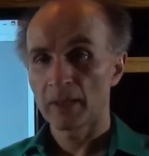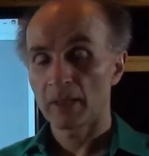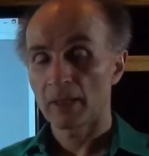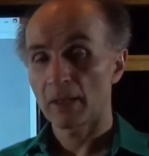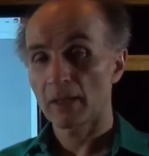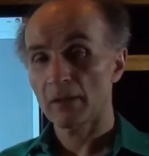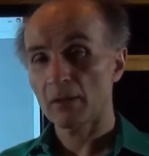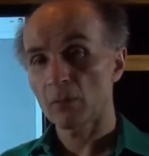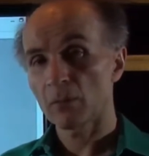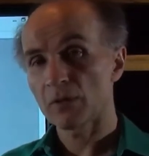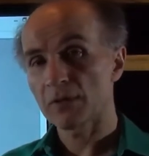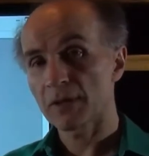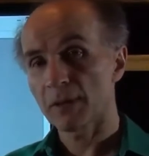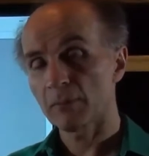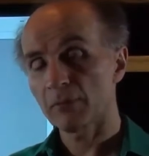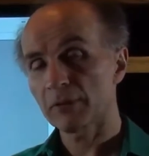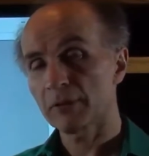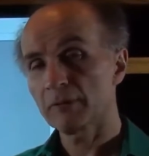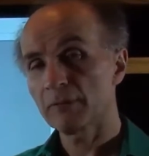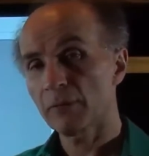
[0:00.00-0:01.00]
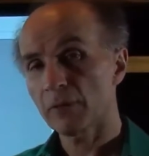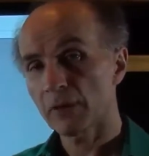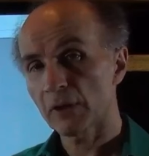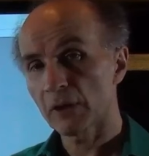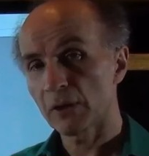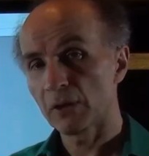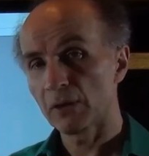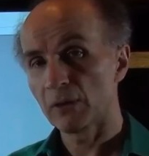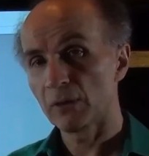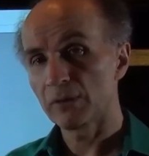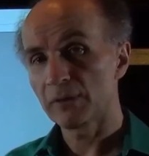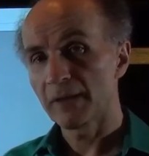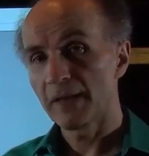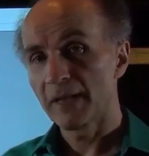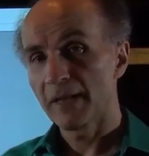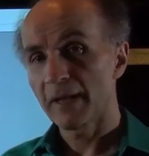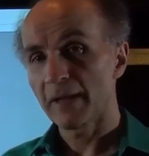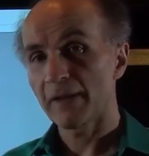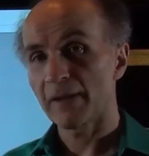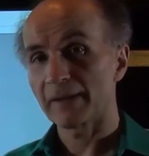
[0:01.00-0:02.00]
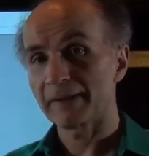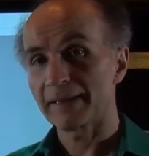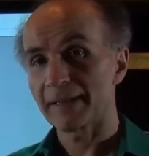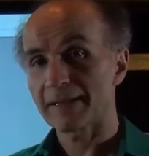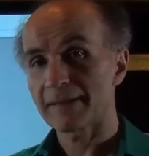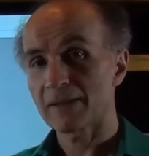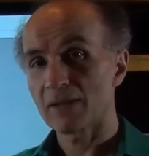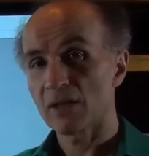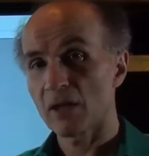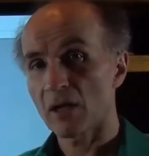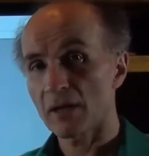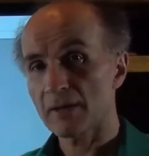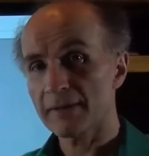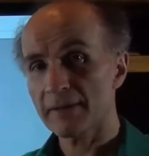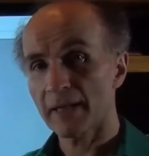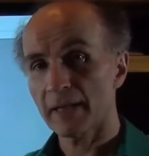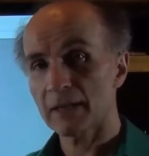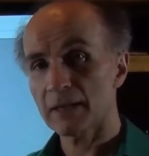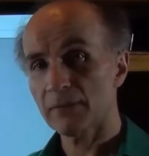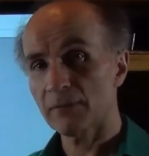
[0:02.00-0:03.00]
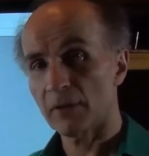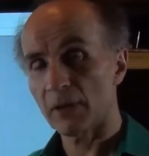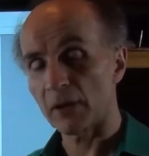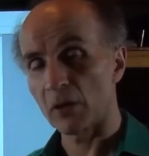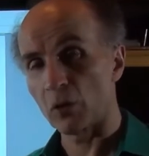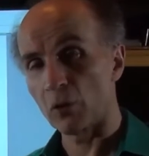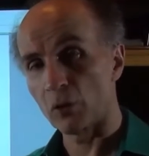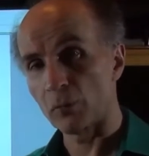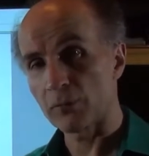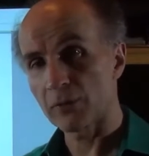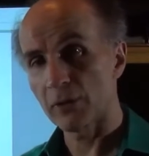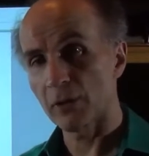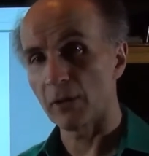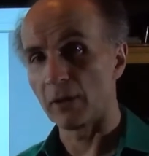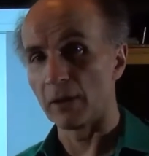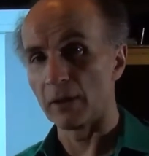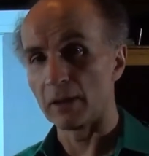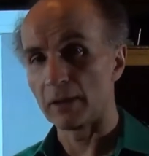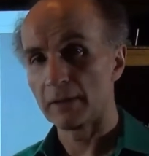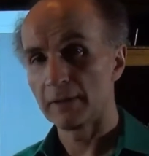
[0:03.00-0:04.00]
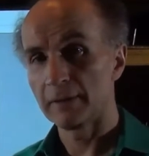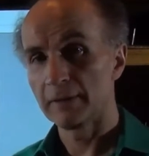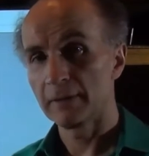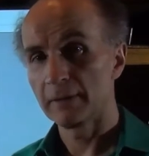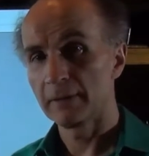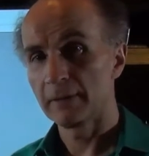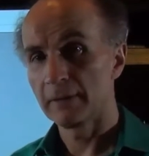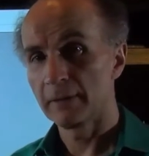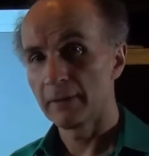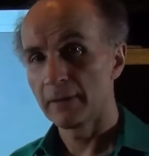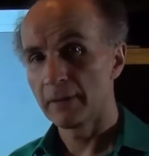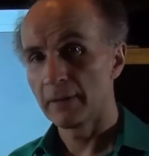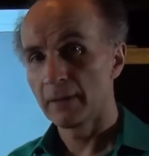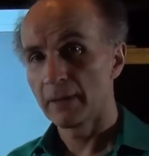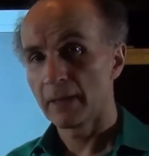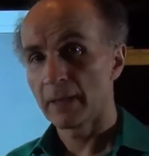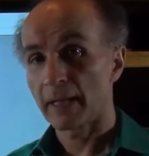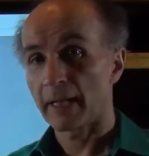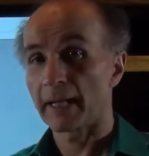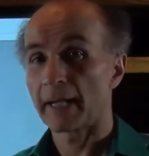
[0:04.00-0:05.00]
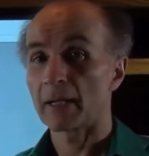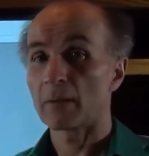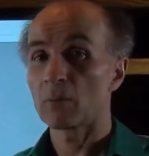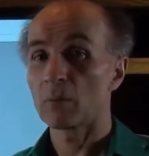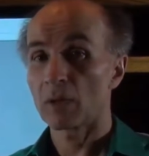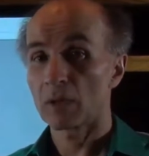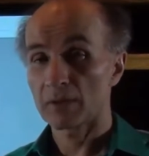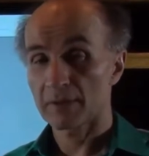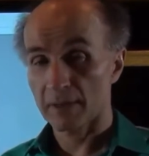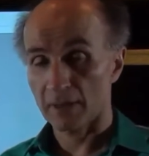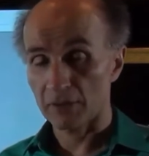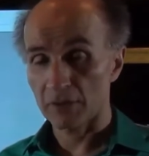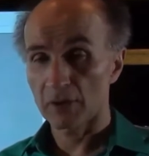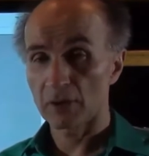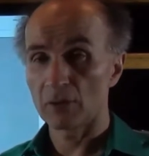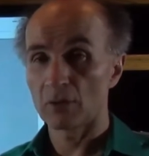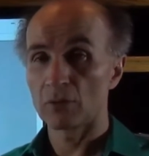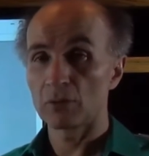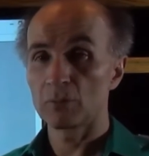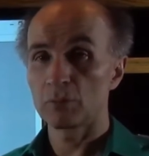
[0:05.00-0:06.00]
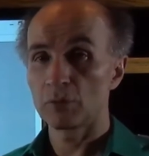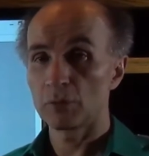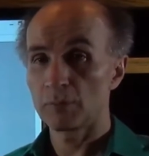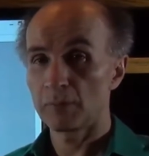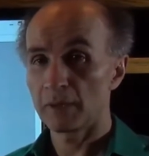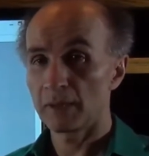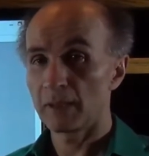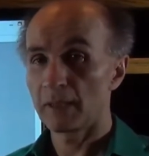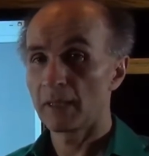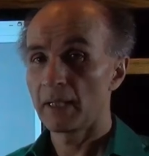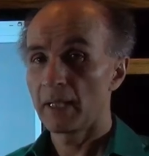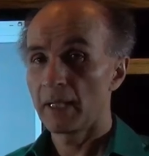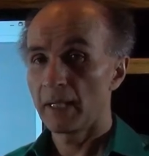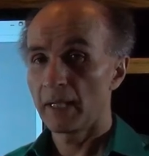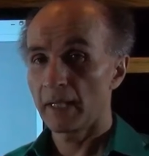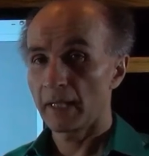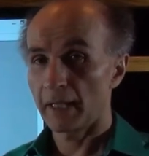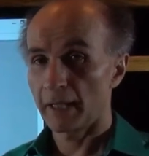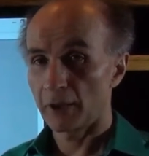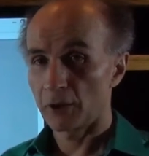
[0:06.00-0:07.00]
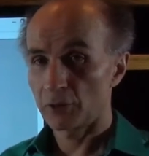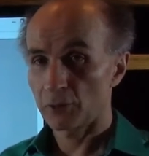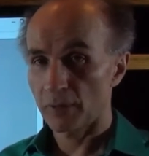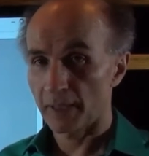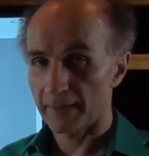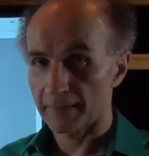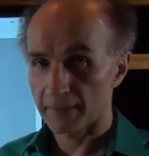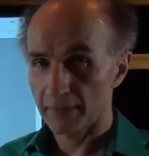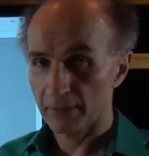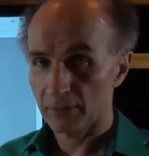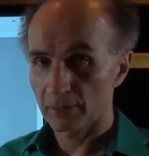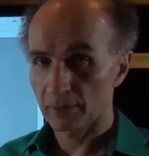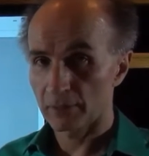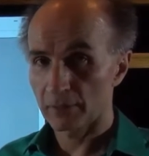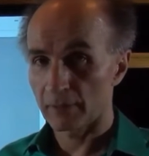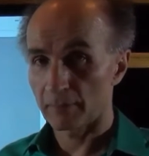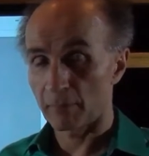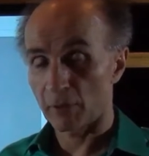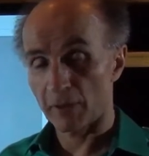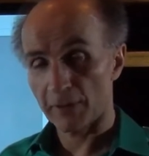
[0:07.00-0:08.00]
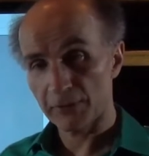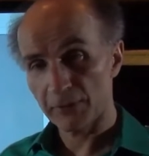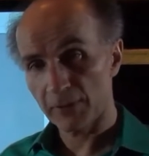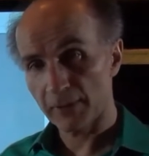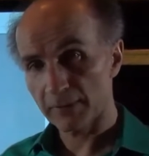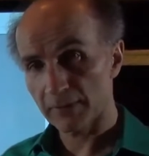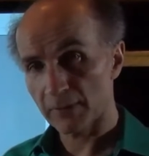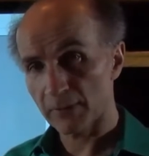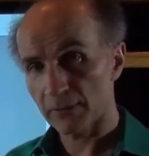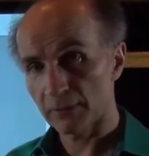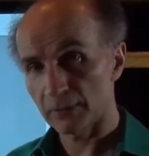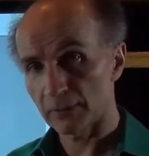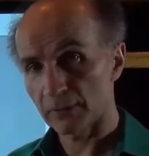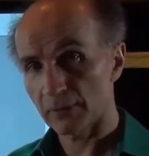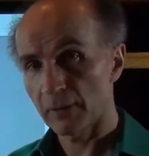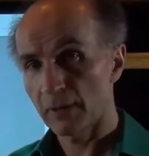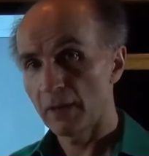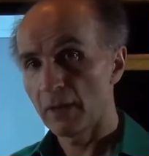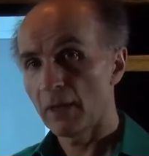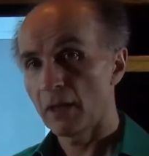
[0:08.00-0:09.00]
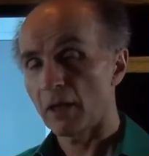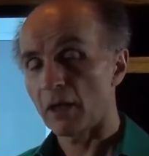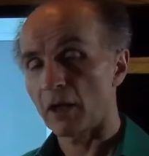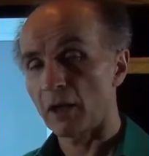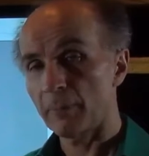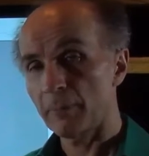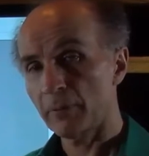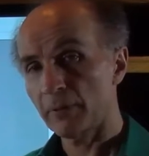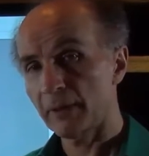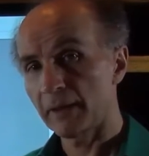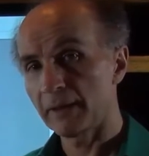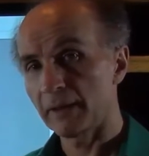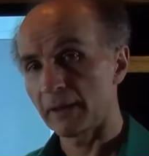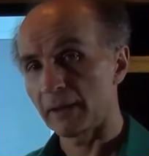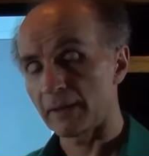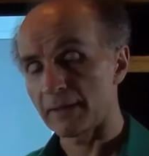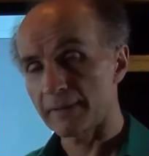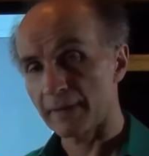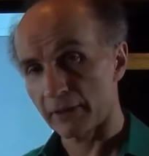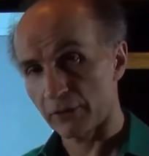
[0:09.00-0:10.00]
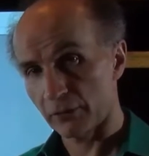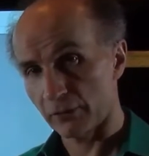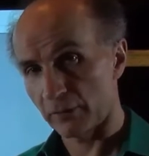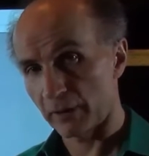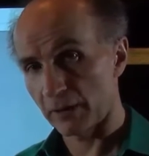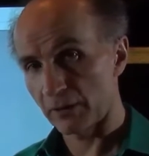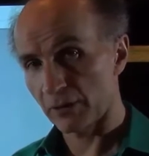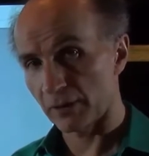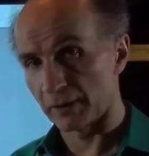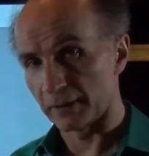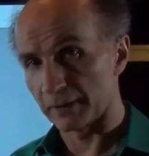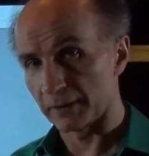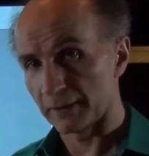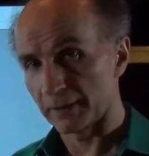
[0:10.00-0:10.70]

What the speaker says: In other words, I'm looking for a load that does not satisfy Ohm's law. And such a load would be a transistor, a MOS transistor, operating in saturation.